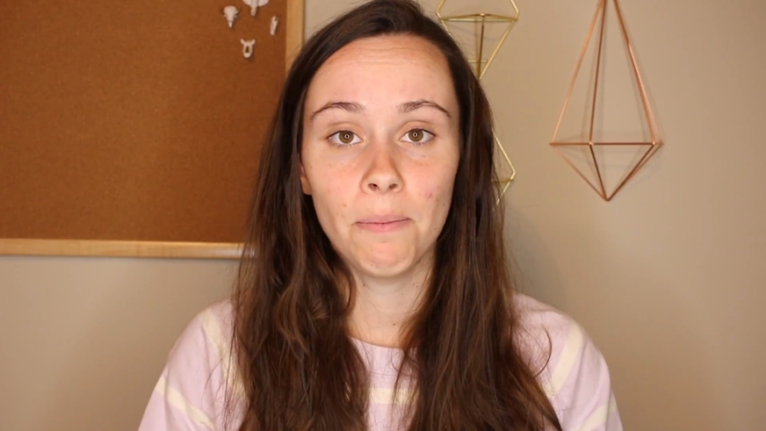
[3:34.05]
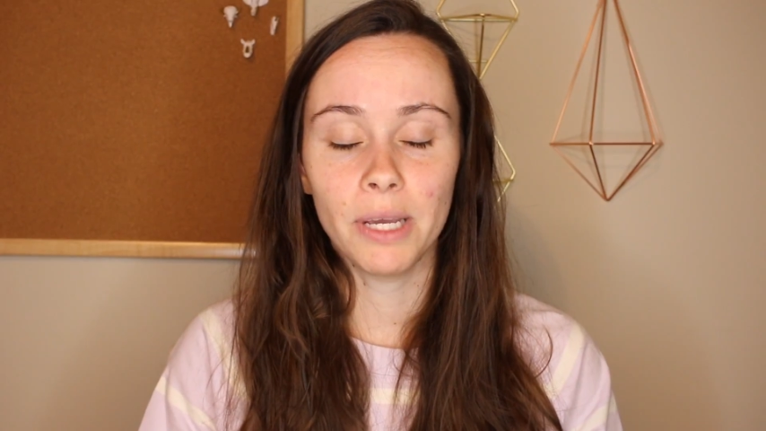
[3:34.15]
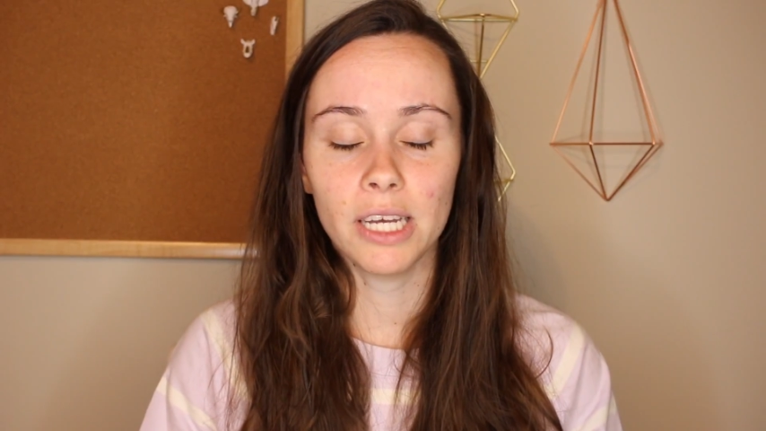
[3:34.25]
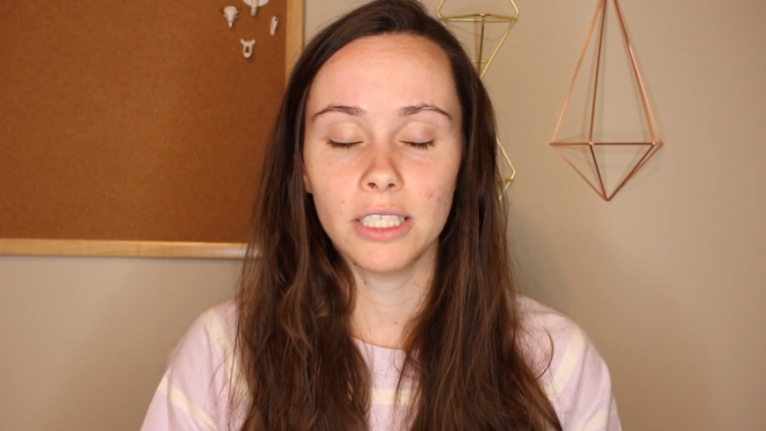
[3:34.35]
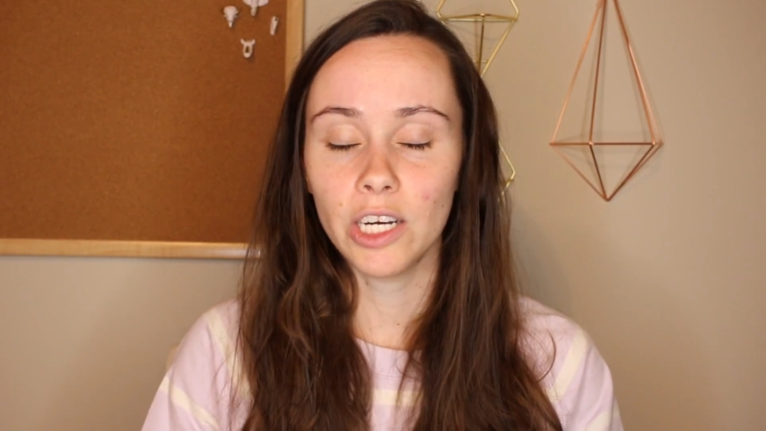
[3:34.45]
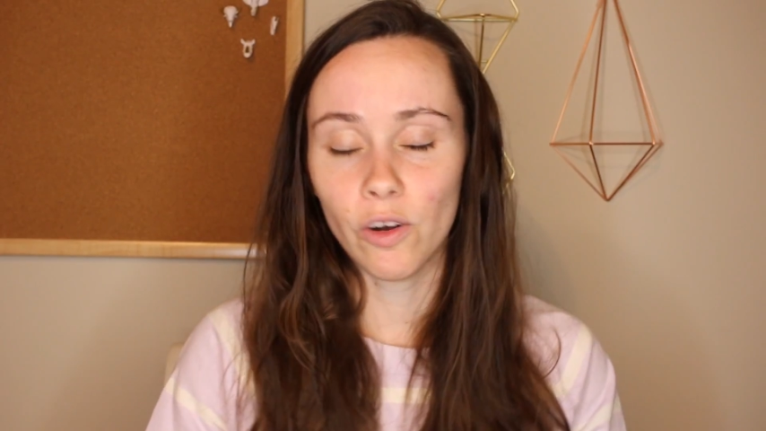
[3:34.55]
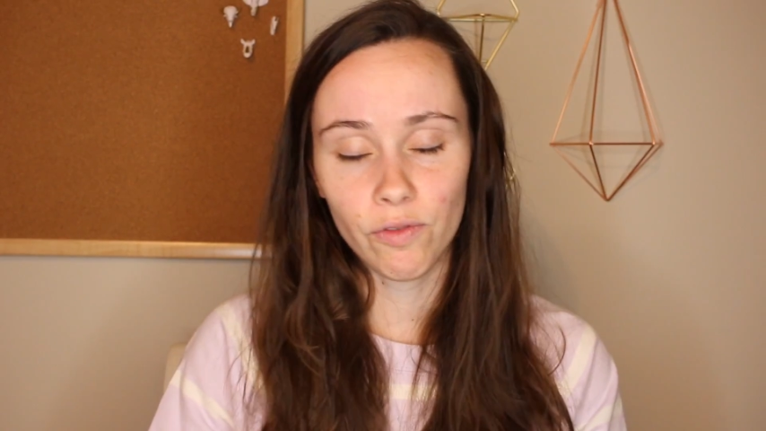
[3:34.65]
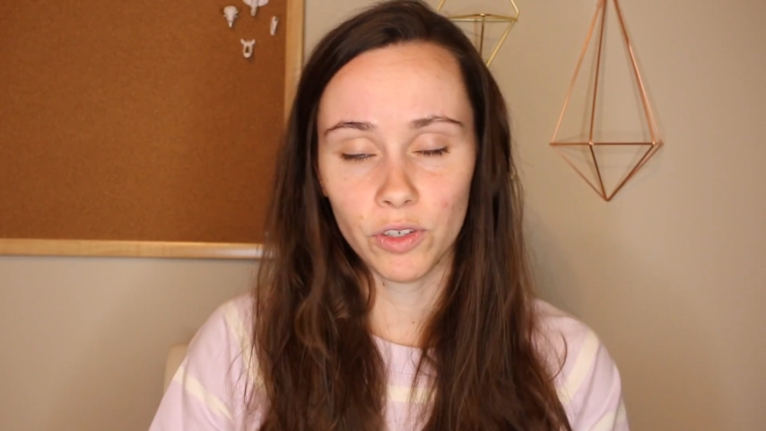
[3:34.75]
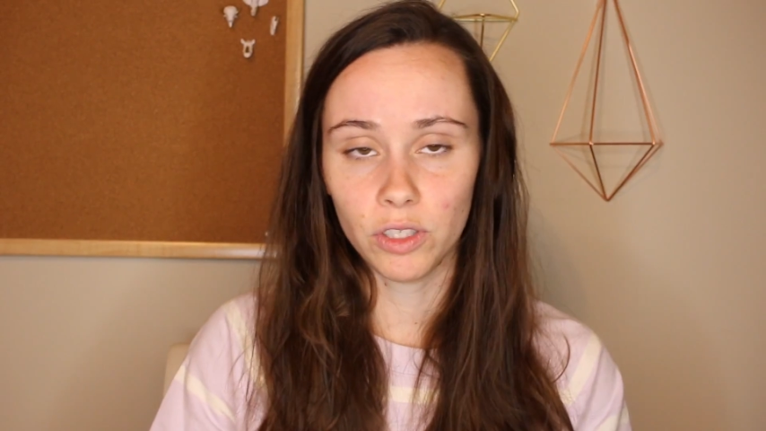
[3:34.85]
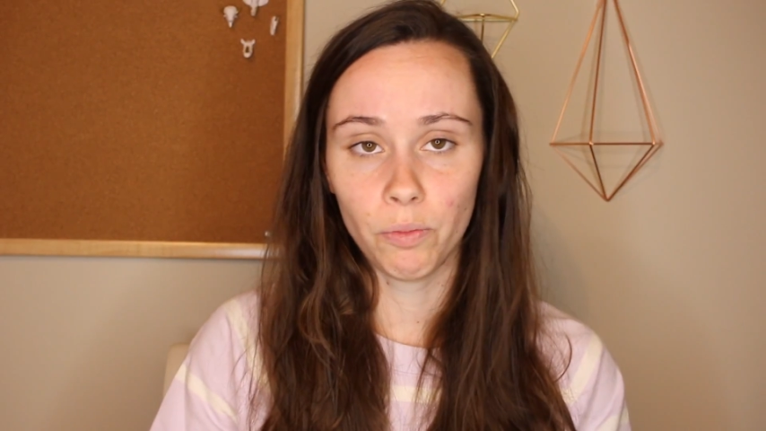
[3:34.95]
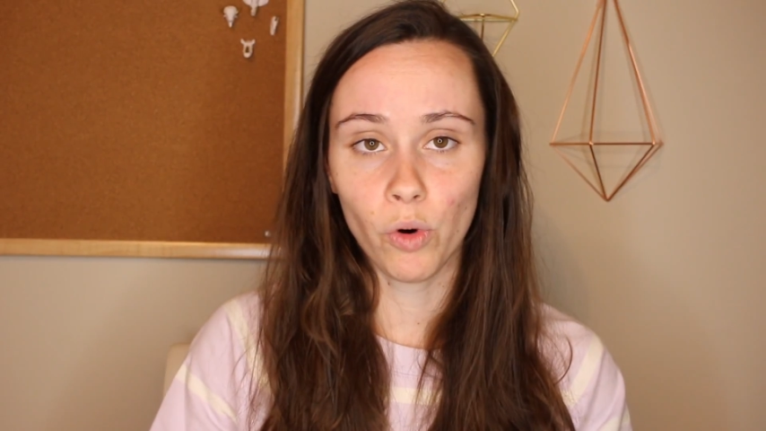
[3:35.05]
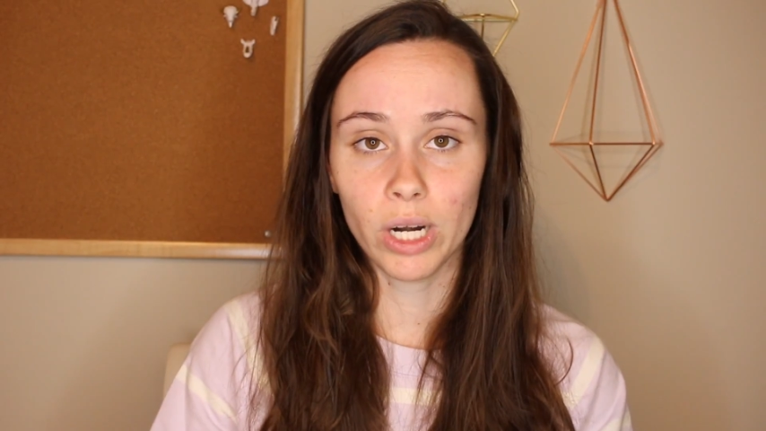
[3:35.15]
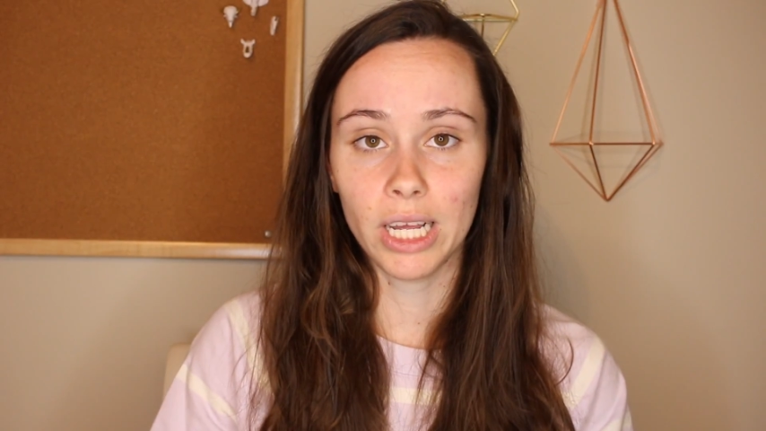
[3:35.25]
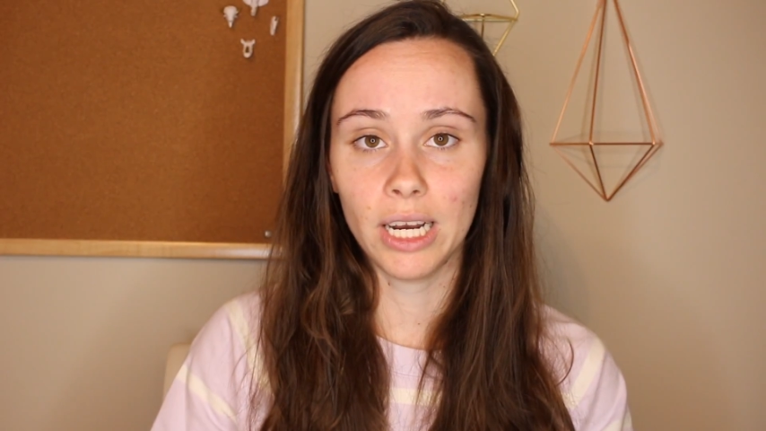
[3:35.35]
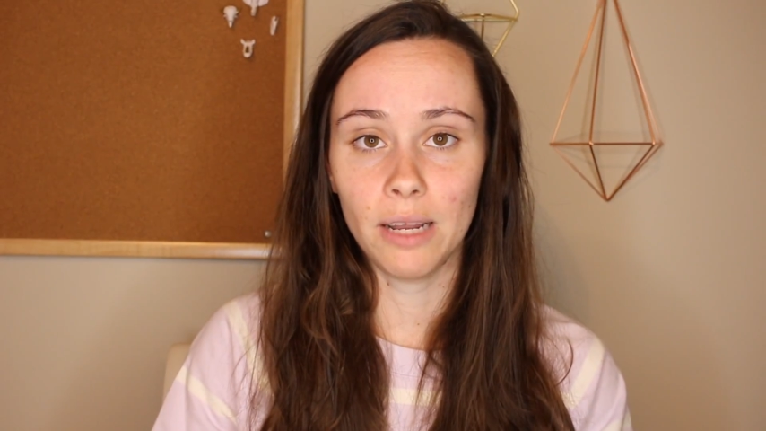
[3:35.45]
because they don't feel
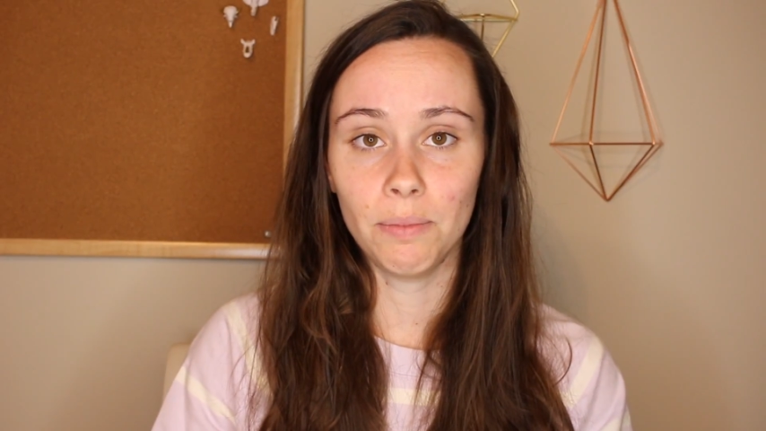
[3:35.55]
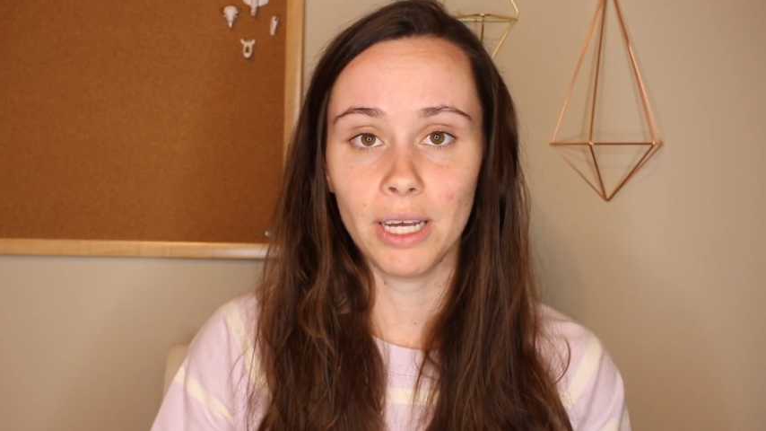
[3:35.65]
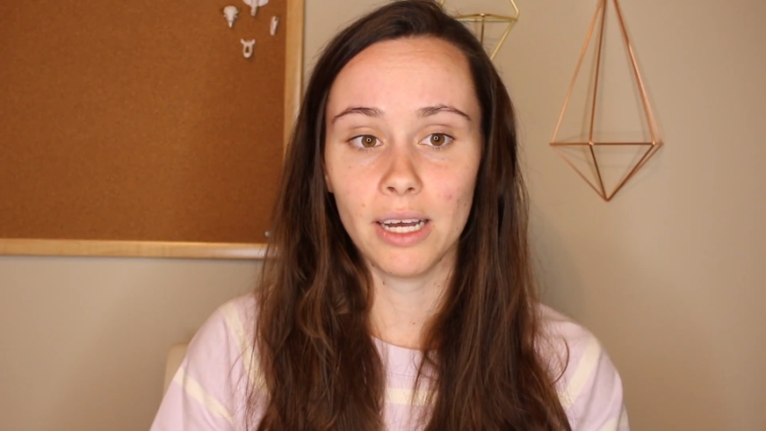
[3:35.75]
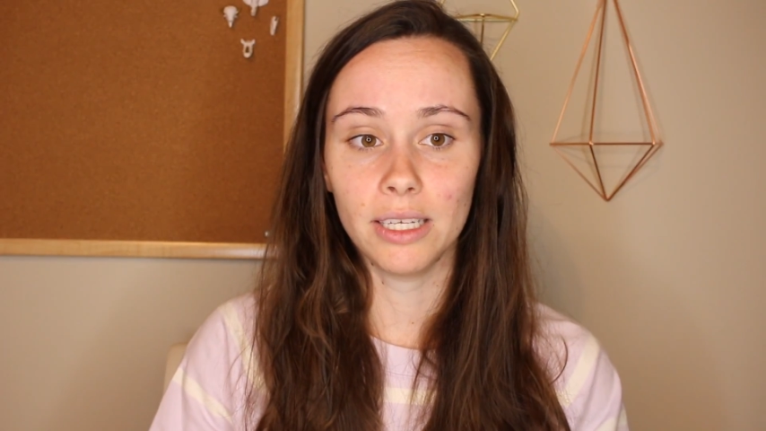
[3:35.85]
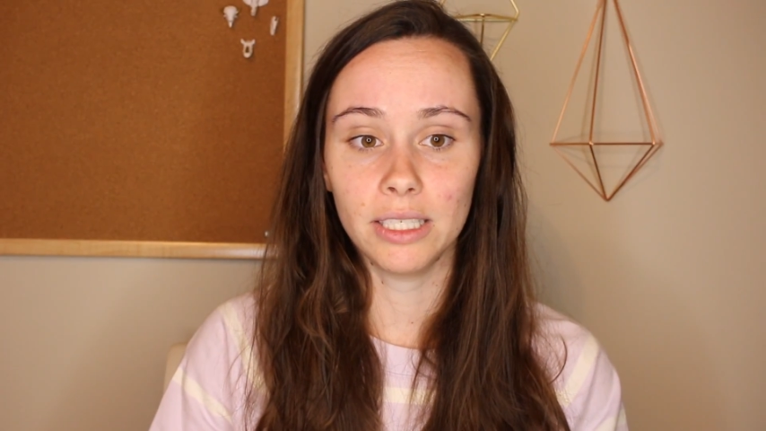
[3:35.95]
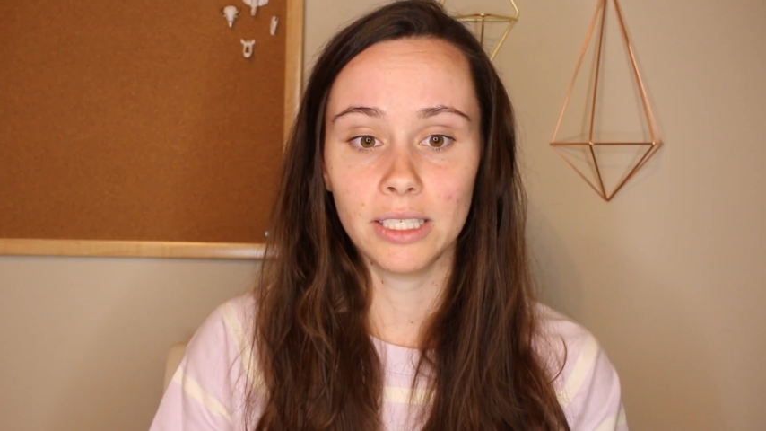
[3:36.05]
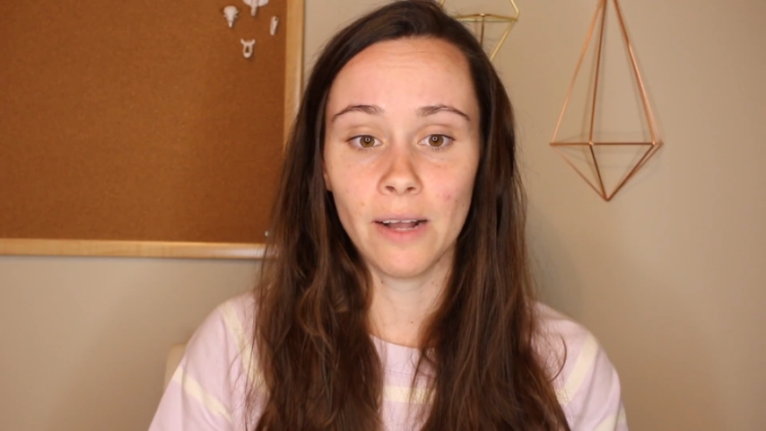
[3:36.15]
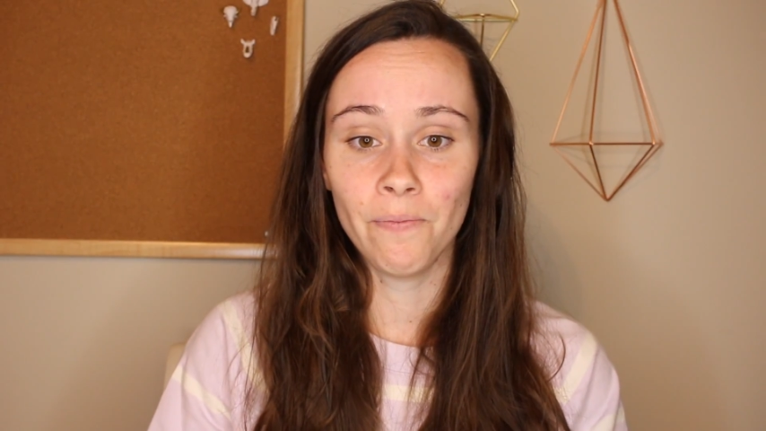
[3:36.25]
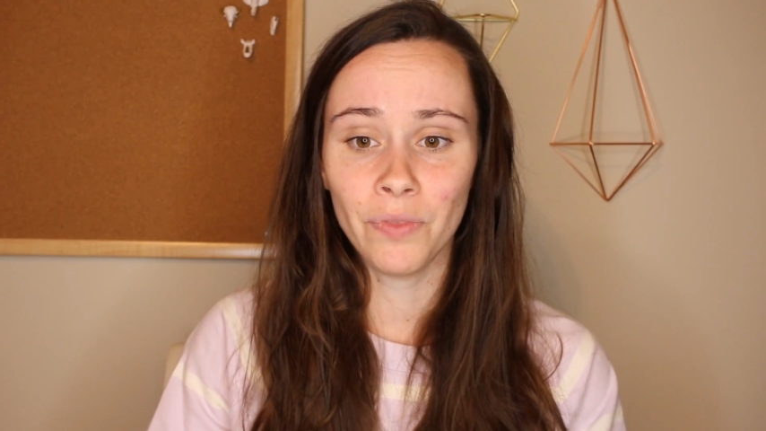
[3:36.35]
supported and because